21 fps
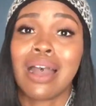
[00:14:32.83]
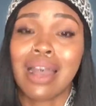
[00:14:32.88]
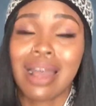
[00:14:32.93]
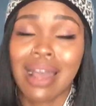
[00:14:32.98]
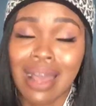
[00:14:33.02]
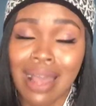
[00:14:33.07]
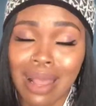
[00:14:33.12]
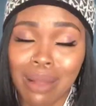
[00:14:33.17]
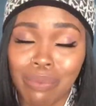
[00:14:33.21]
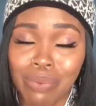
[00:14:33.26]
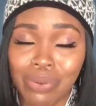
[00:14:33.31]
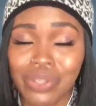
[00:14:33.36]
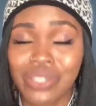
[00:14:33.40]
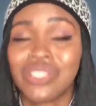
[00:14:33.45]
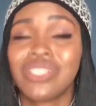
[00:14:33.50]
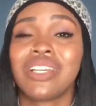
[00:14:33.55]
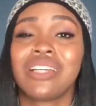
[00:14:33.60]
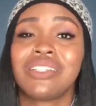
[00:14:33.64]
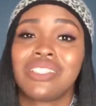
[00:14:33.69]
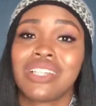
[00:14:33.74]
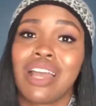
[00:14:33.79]
I
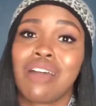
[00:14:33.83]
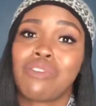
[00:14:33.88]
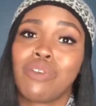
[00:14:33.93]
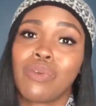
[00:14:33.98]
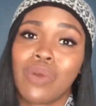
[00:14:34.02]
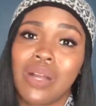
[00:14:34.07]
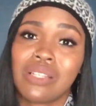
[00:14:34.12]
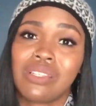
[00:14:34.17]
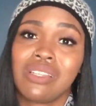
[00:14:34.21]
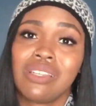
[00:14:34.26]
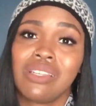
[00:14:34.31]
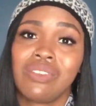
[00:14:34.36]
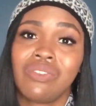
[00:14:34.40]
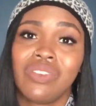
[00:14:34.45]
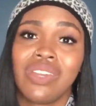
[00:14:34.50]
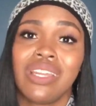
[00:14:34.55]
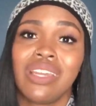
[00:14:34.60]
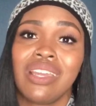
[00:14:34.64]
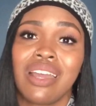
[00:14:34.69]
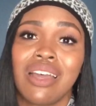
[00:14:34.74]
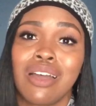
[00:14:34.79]
appreciate y'all for watching this
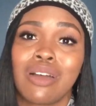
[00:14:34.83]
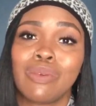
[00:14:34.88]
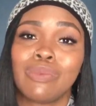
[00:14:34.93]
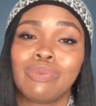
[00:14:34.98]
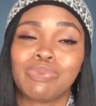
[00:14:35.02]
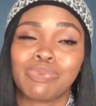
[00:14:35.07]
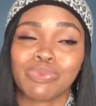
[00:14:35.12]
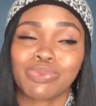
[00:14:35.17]
video.